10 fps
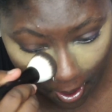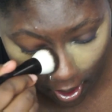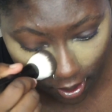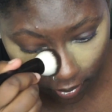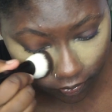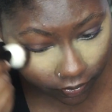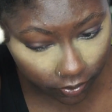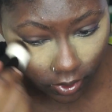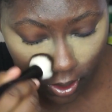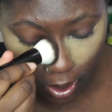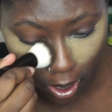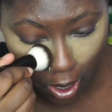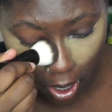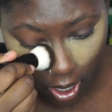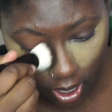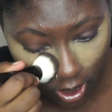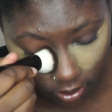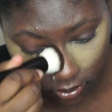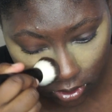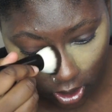Okay. And
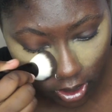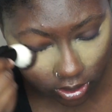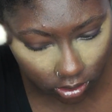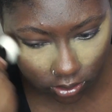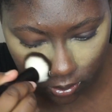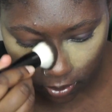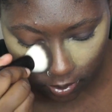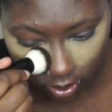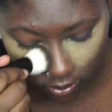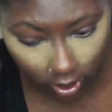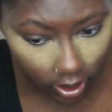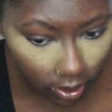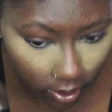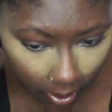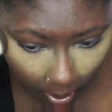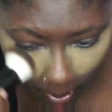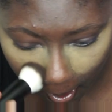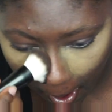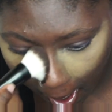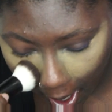I'm gonna kind of sweep it away.
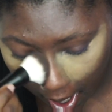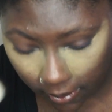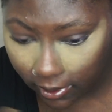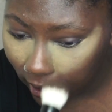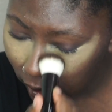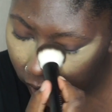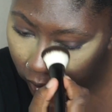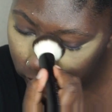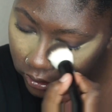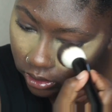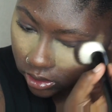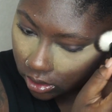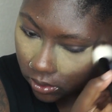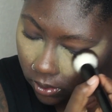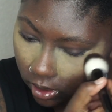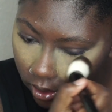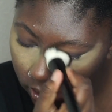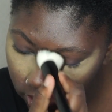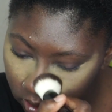I wear glasses as well,